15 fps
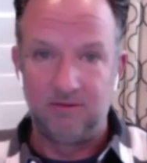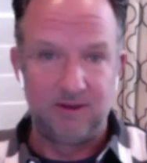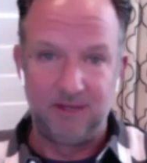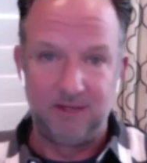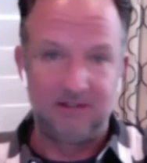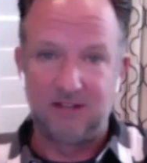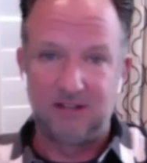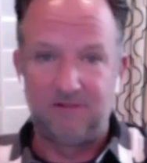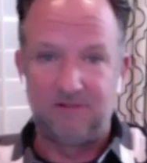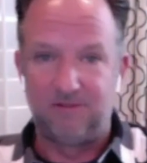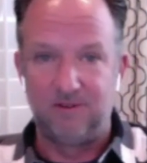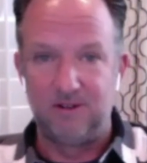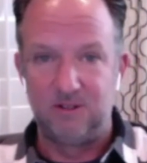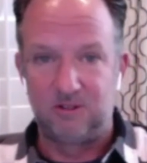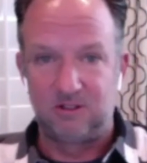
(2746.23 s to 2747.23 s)
I mean, take
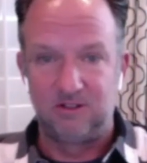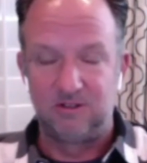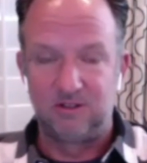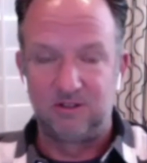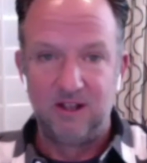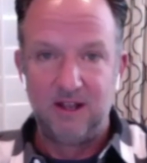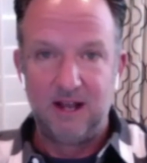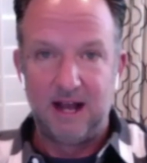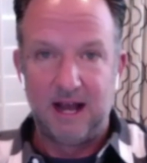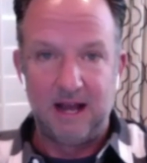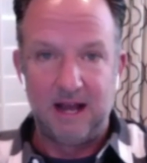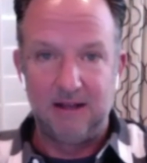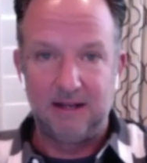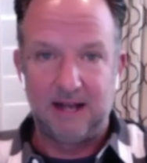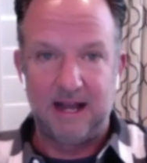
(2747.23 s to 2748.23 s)
for instance,
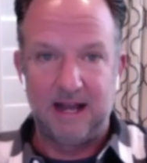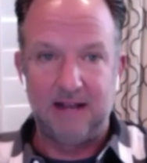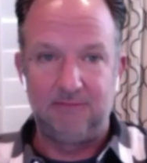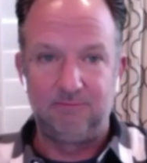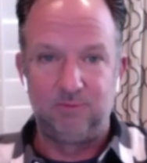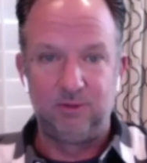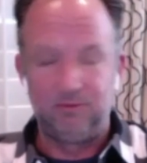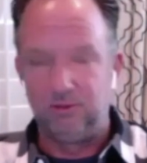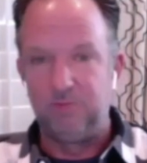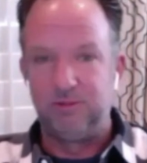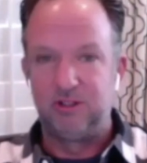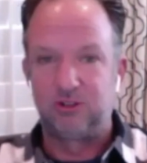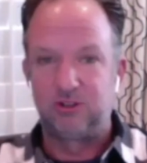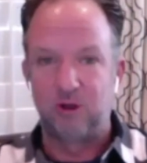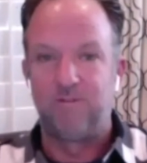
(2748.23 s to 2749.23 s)
I, I we, we've
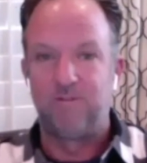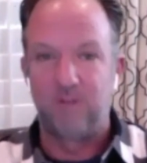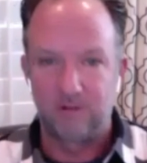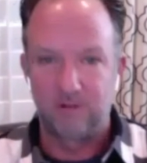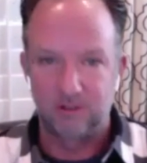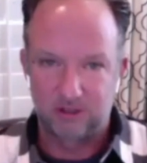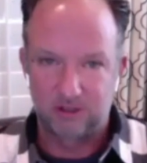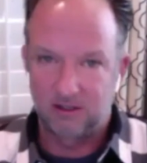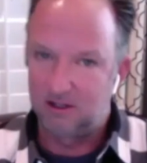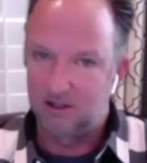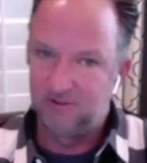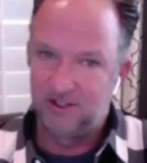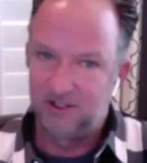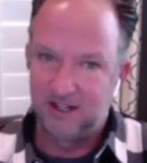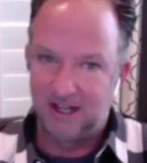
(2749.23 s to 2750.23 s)
been so focused on
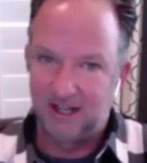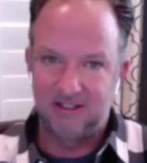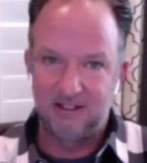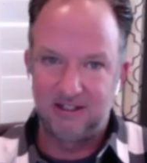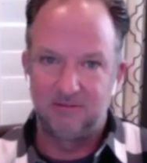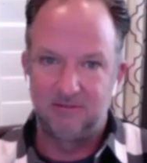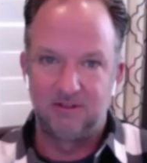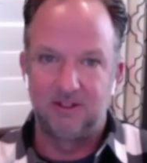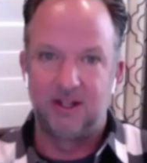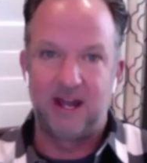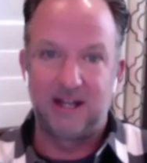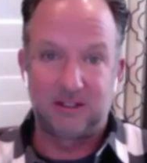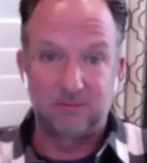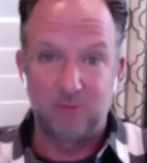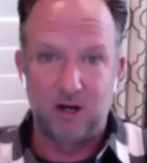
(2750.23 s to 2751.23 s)
COVID 19 over the
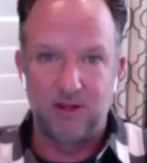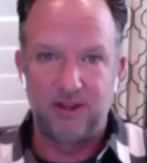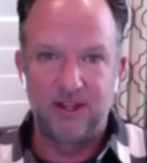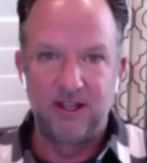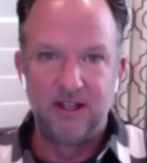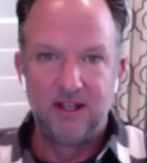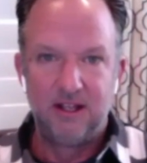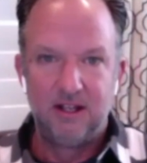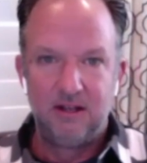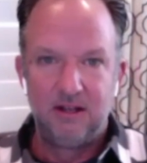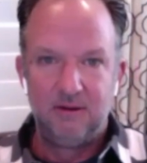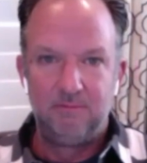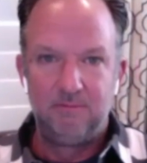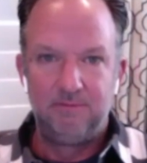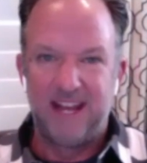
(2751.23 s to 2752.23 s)
last month
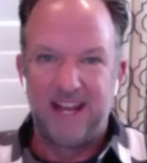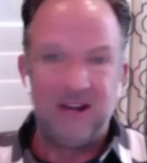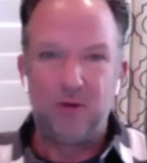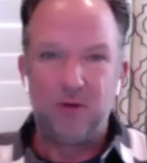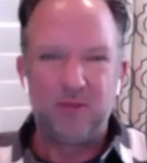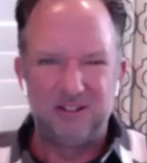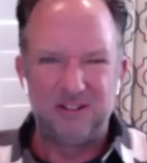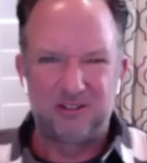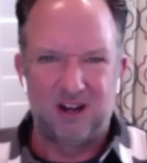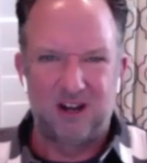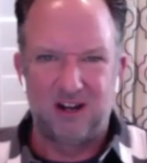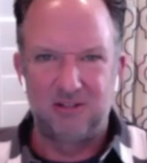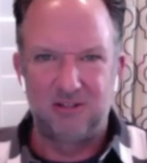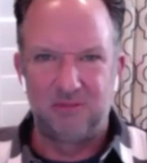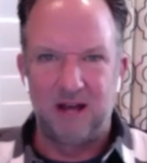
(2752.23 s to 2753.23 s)
that nobody's
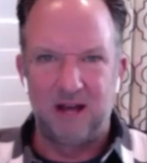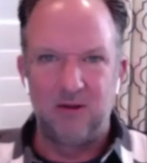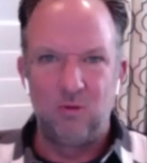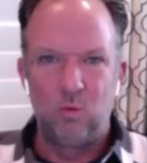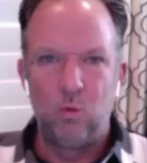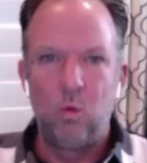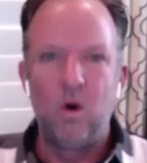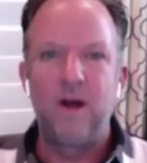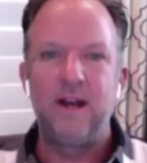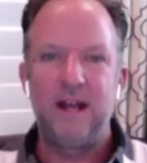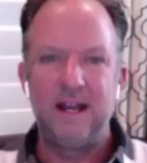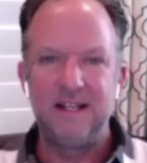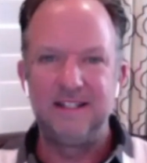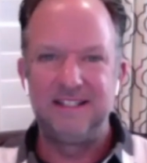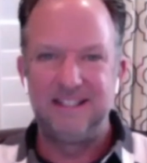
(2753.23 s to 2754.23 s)
talked about what
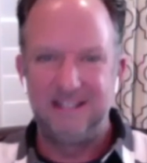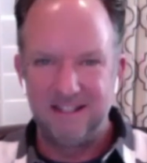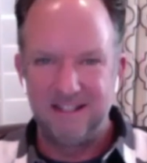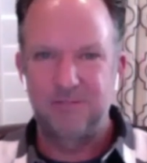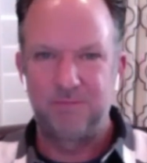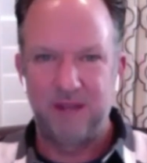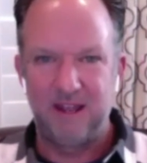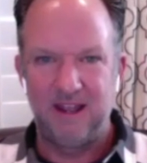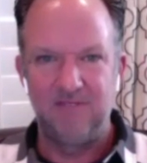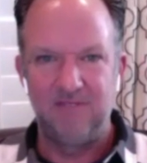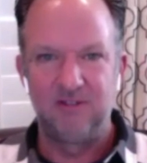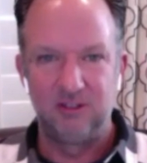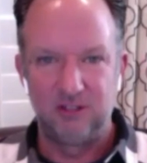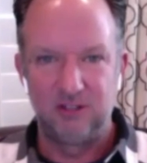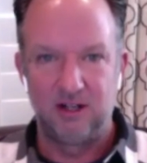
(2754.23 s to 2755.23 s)
has this
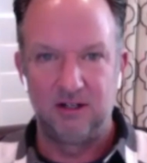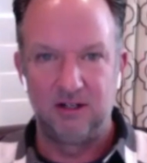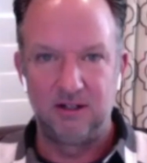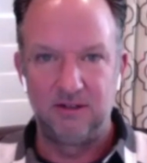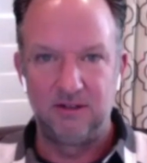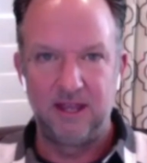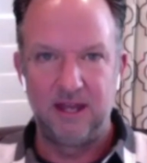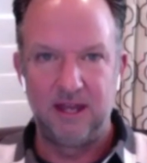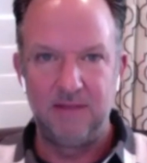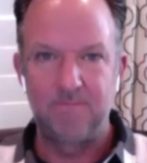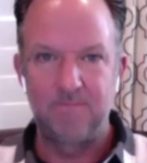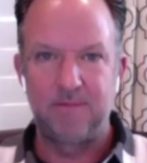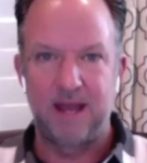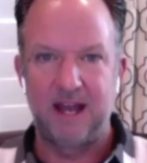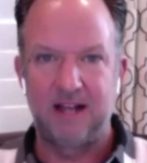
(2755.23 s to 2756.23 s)
behavior done and
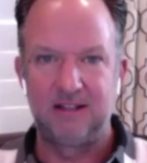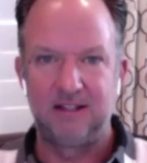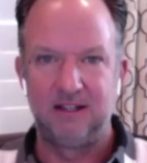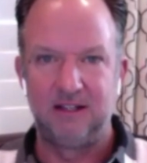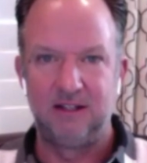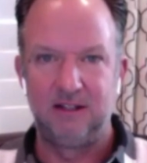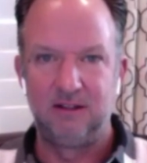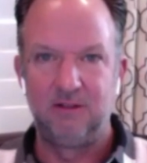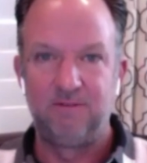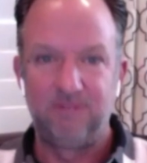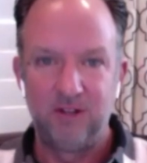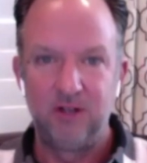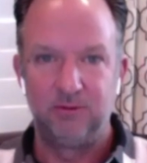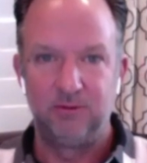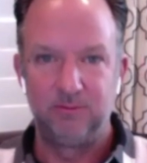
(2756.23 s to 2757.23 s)
impacted the
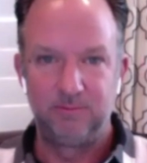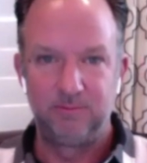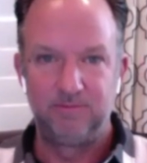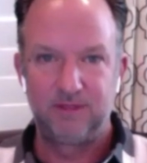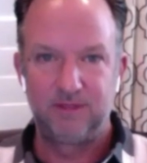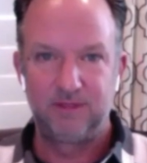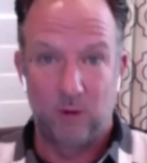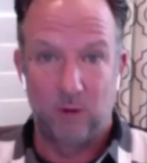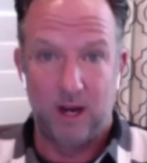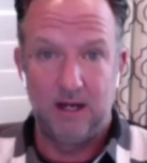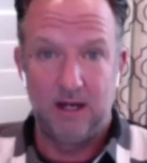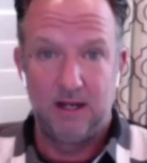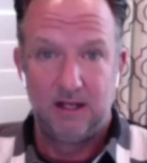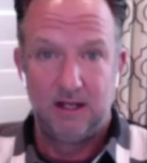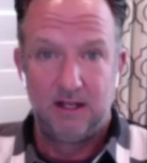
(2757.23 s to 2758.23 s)
flu, right? right.